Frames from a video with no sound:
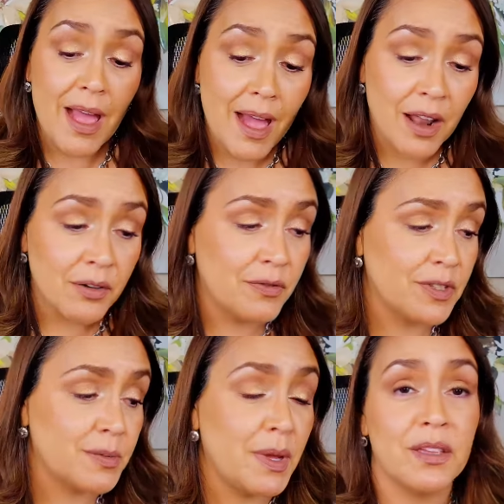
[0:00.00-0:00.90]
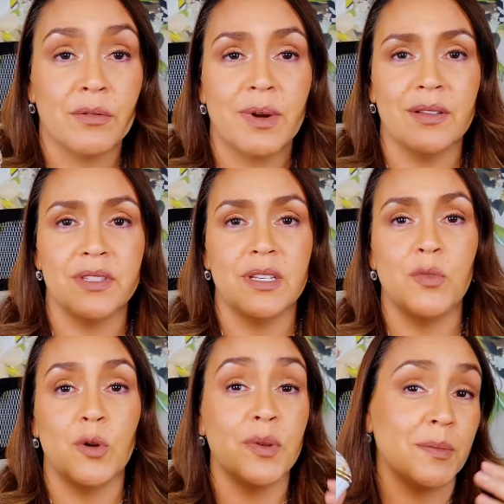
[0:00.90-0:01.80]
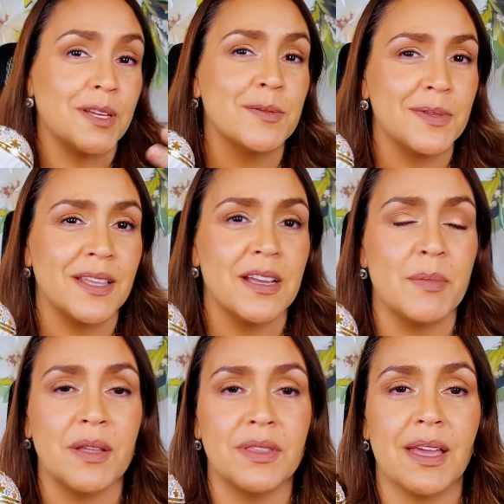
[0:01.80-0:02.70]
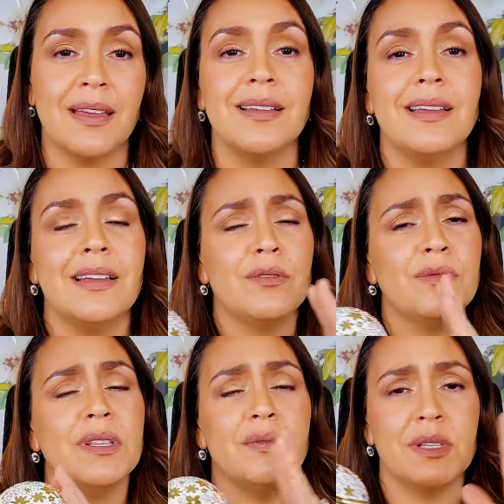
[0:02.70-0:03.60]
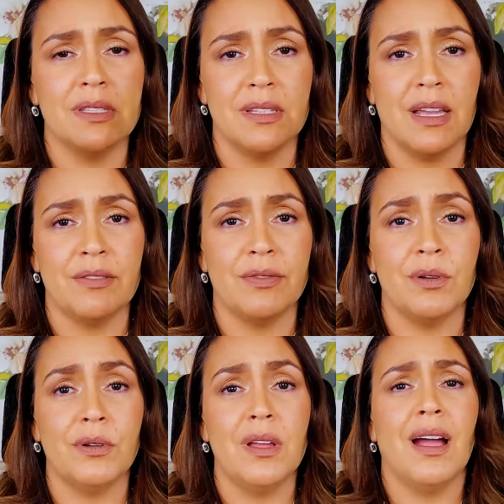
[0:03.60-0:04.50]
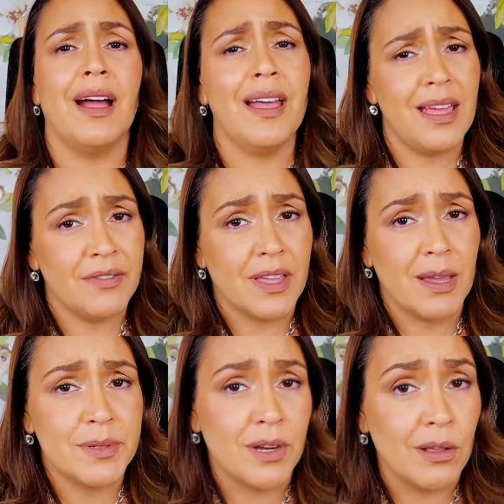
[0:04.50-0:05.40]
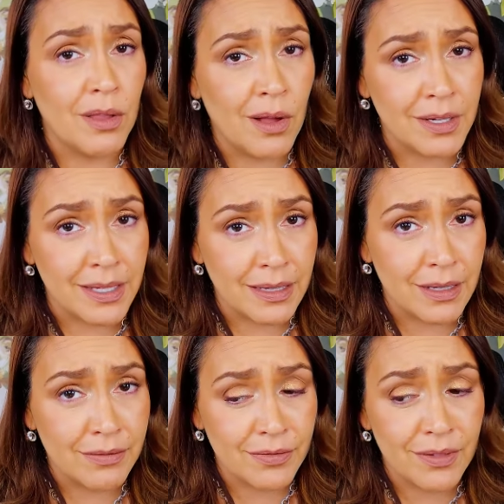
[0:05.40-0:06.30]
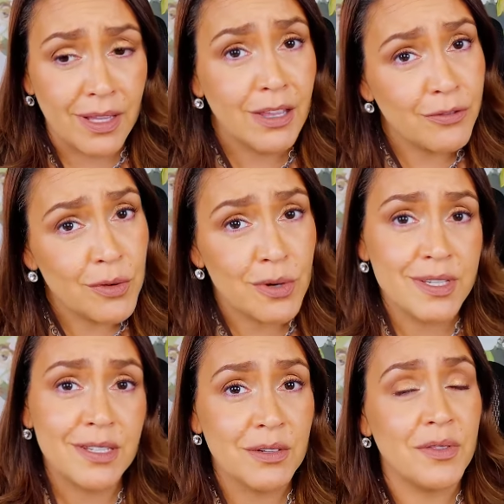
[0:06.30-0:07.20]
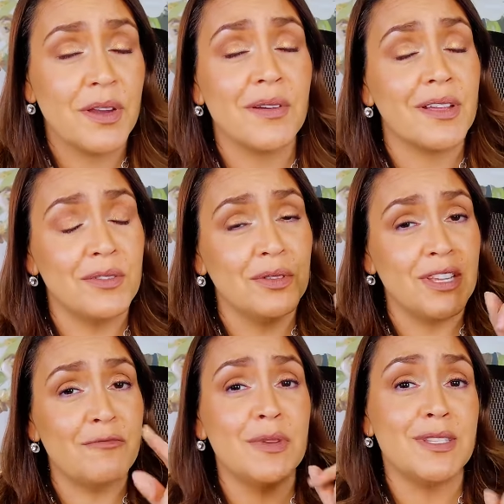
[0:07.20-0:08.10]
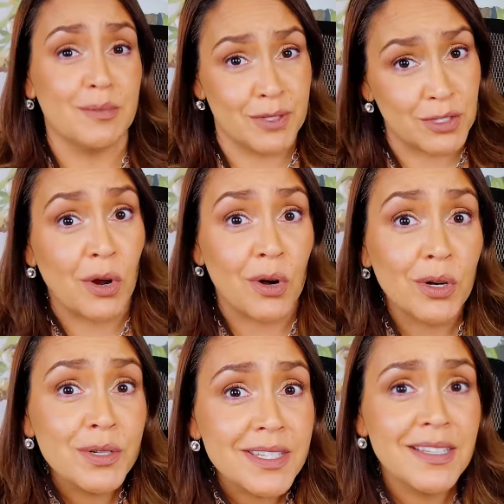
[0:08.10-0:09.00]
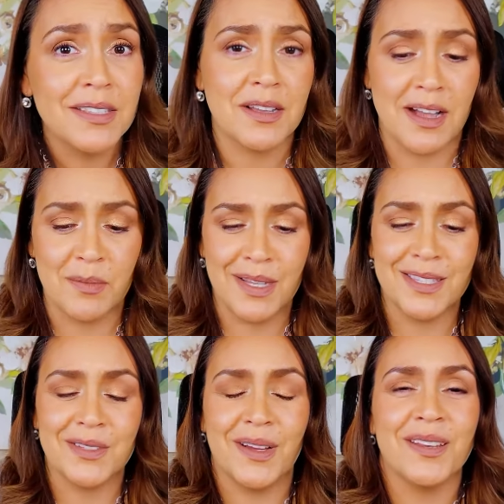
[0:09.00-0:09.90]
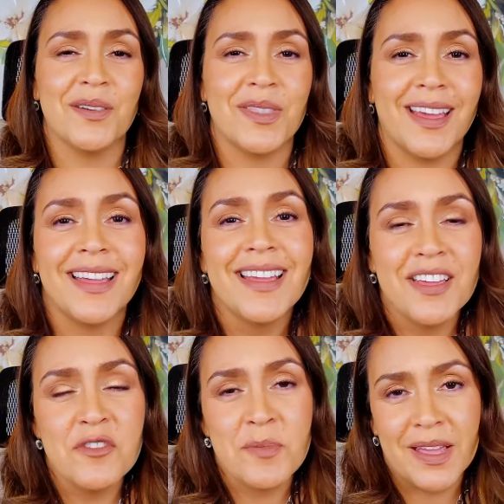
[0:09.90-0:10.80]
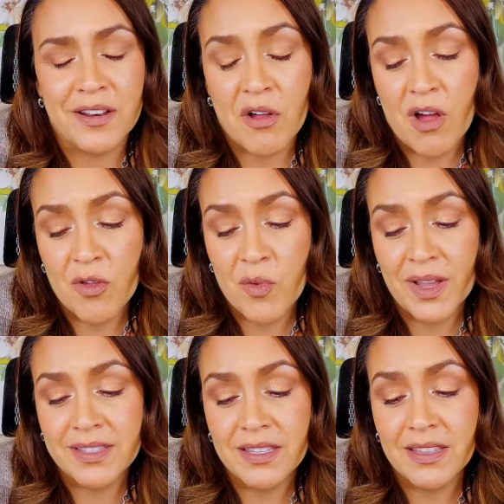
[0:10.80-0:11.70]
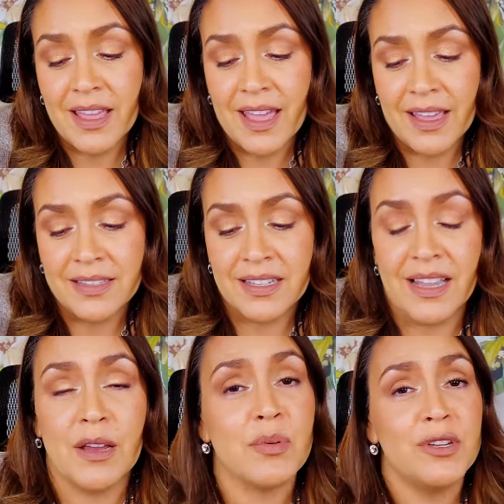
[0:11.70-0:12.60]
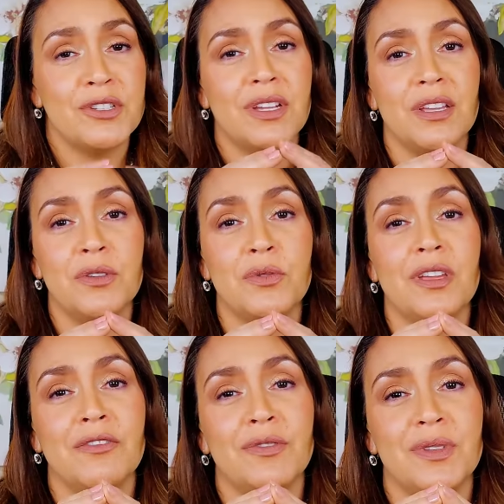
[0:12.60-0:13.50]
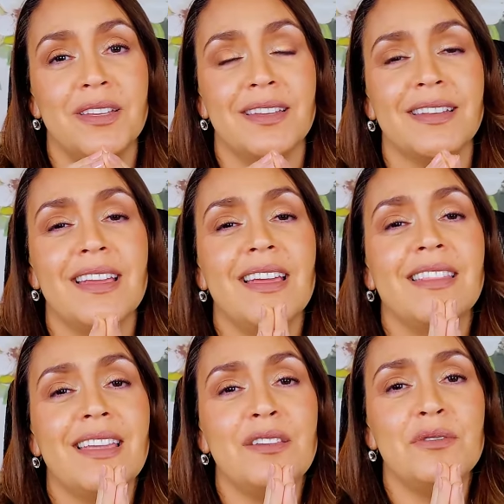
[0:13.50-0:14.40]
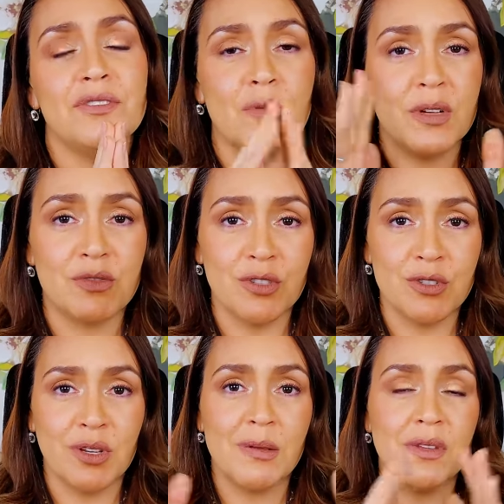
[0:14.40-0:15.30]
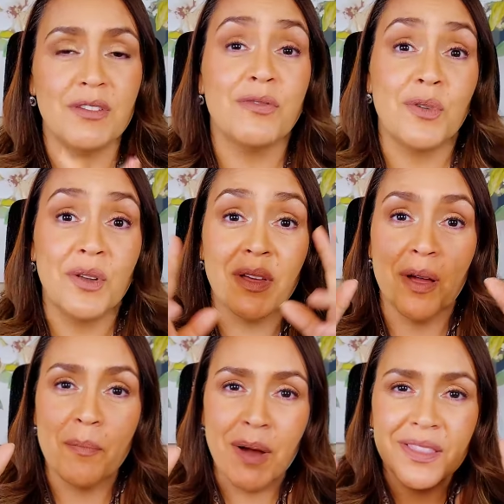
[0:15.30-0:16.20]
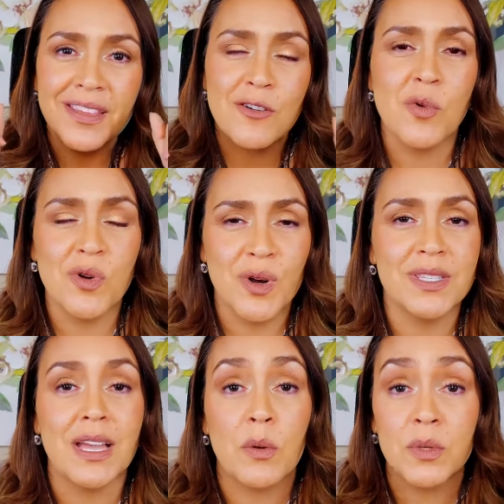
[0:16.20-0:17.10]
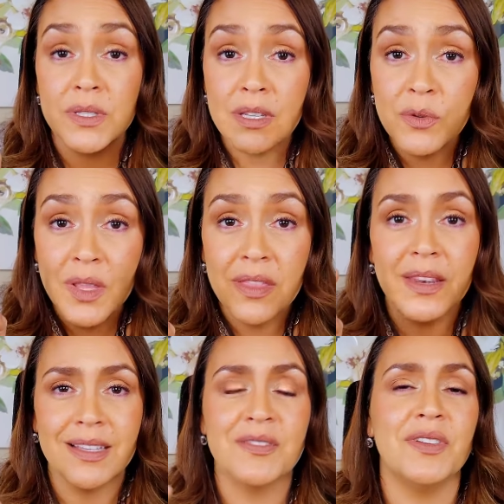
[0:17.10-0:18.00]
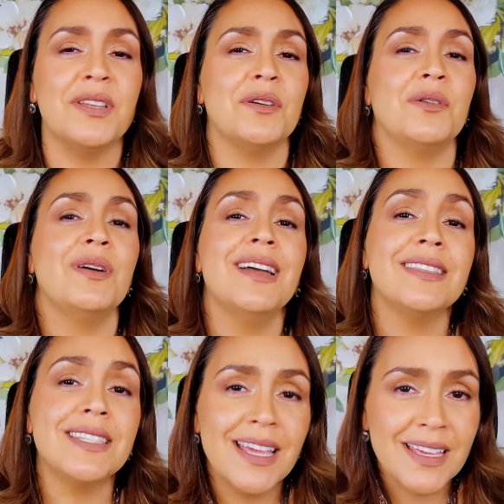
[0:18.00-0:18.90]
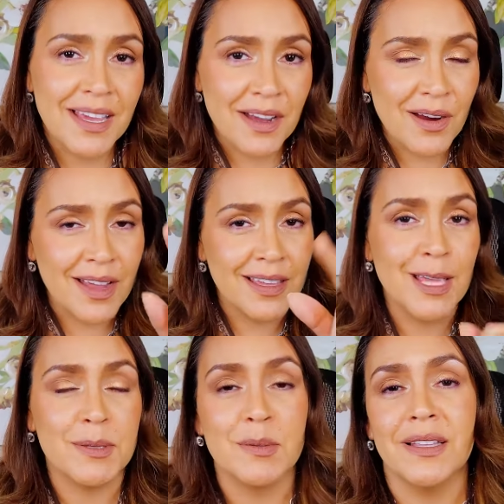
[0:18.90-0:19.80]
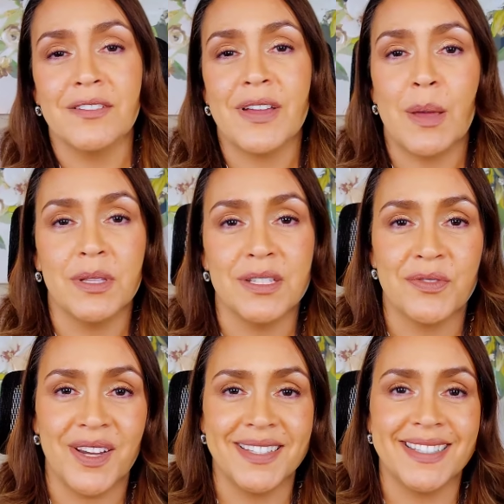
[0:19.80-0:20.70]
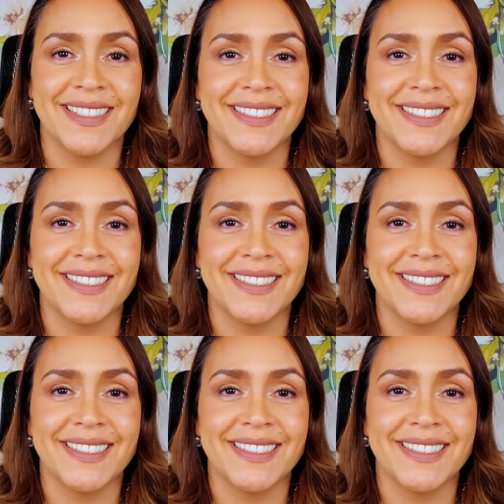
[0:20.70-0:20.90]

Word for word: I don't know if it's making the rounds anymore, but it makes me think about that. Really, really delightful. I have kept y'all long enough. If you are still there, can you leave me some stars in the comments so I know that you made it all the way to the end and I appreciate you if you did. Thank you so much for joining me for the monthly awards. I will see you in the next video. Take care and keep smelling fabulous, friends.